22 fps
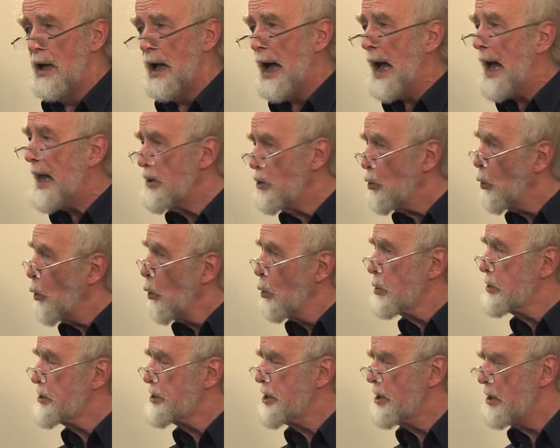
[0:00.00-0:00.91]
and
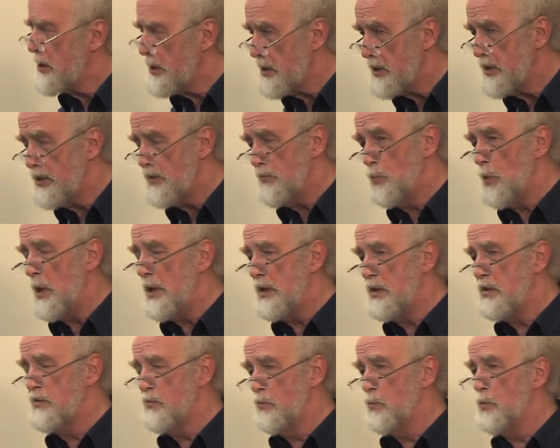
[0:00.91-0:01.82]
alternative
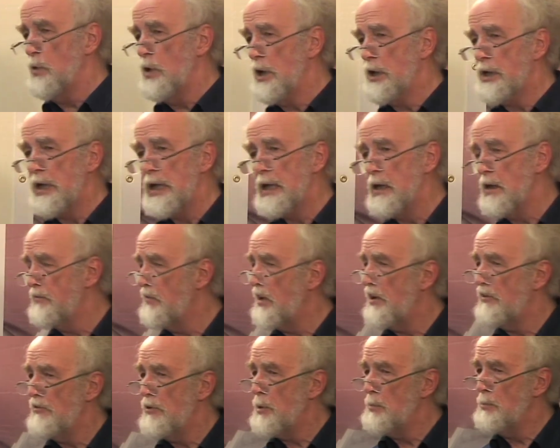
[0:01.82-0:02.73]
ways of working are
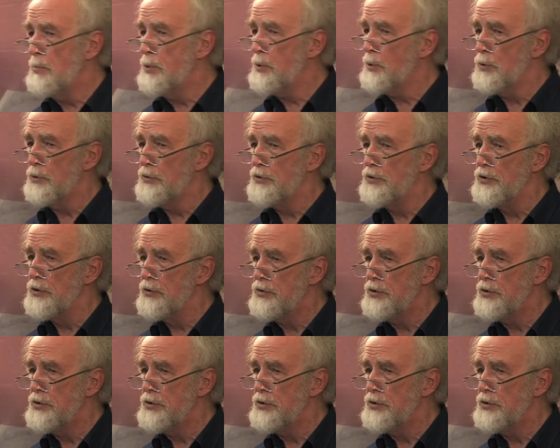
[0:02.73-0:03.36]
very important.